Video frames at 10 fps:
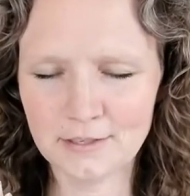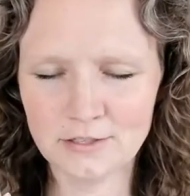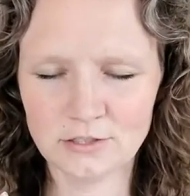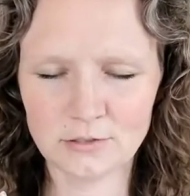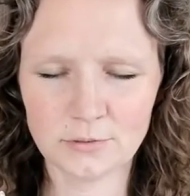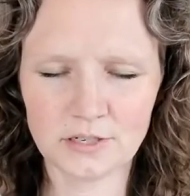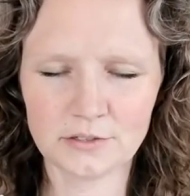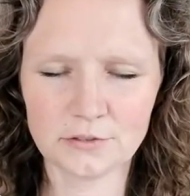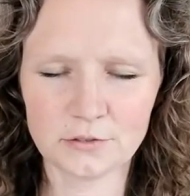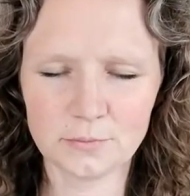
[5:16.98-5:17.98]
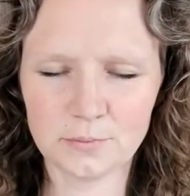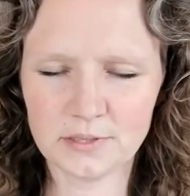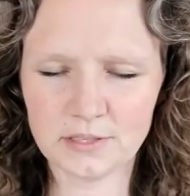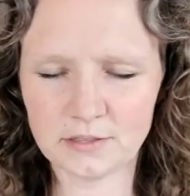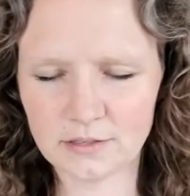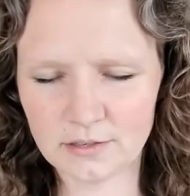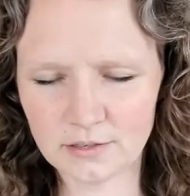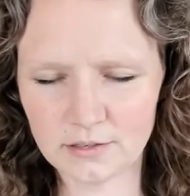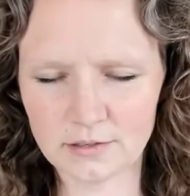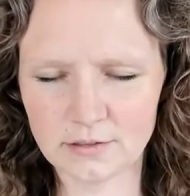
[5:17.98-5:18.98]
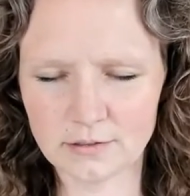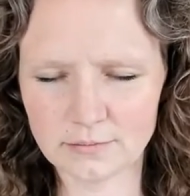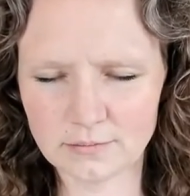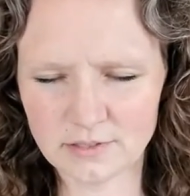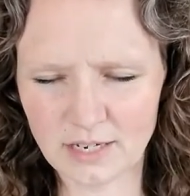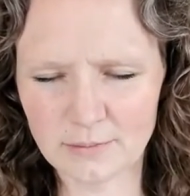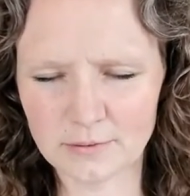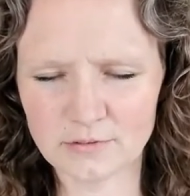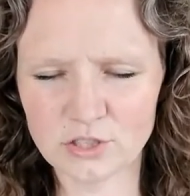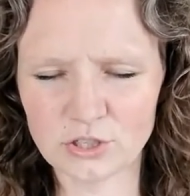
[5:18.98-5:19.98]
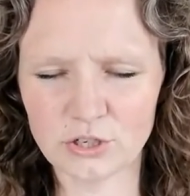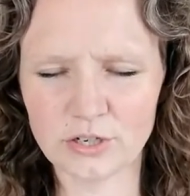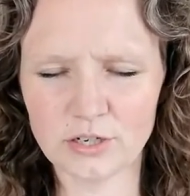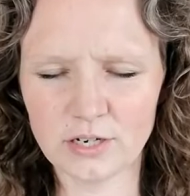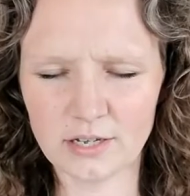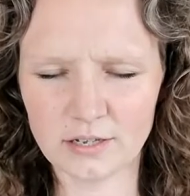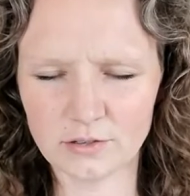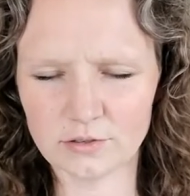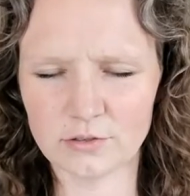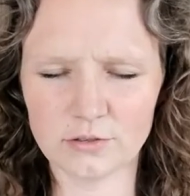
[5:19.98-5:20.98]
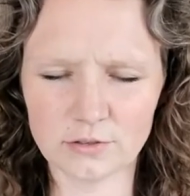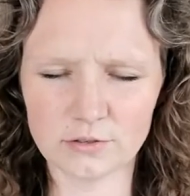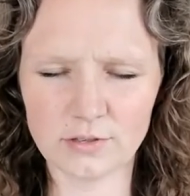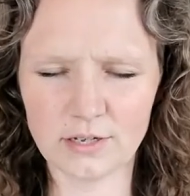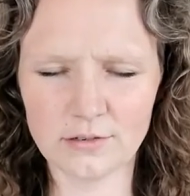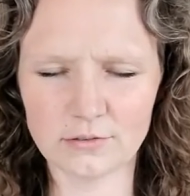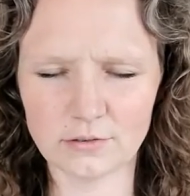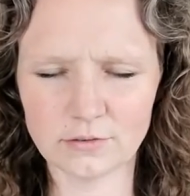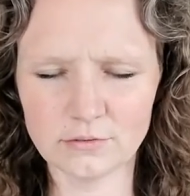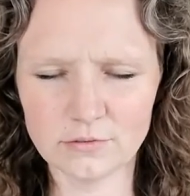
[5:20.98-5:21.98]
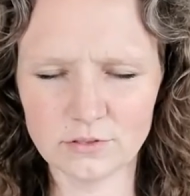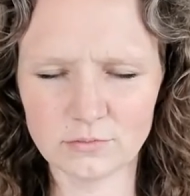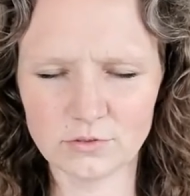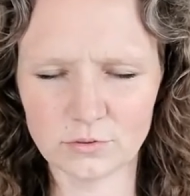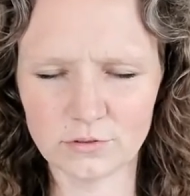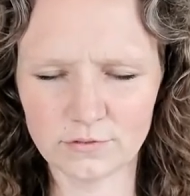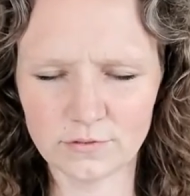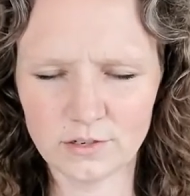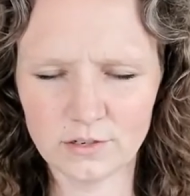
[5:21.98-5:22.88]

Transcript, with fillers: She's wearing a little pink type of skirt and a little, I don't know, some sort of,